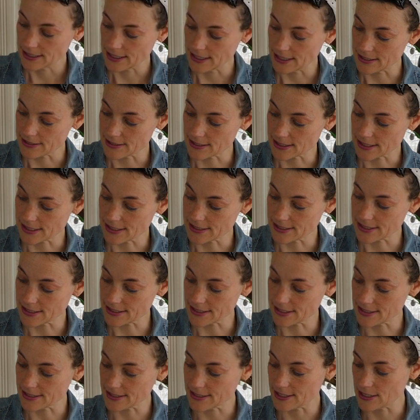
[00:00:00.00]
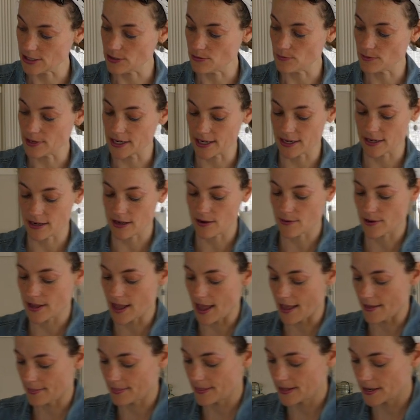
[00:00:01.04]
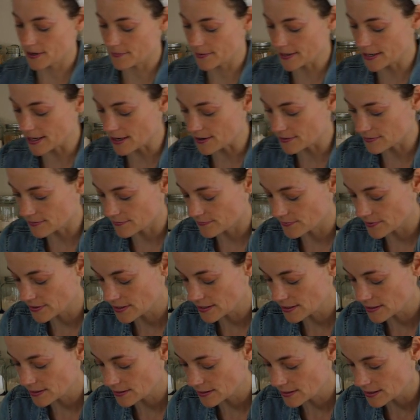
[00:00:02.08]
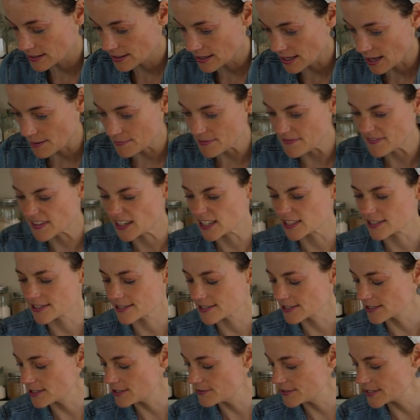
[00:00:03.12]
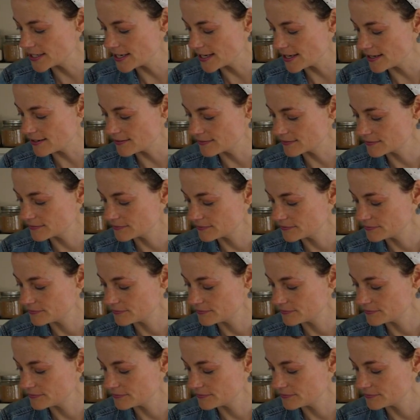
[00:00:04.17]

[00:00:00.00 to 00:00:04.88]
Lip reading: it's the consistency you want. Okay, here we go. I'm even going to slow it down.